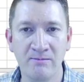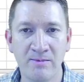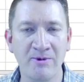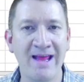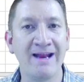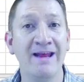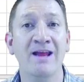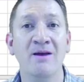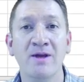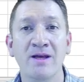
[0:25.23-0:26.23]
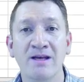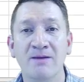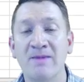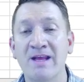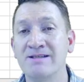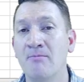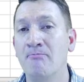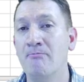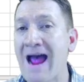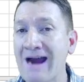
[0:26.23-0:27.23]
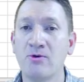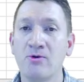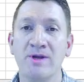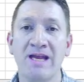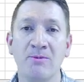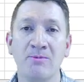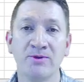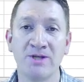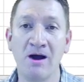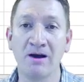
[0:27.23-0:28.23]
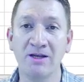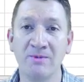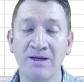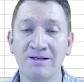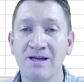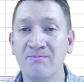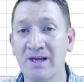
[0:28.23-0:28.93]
Remember that M? It's a macro-enabled document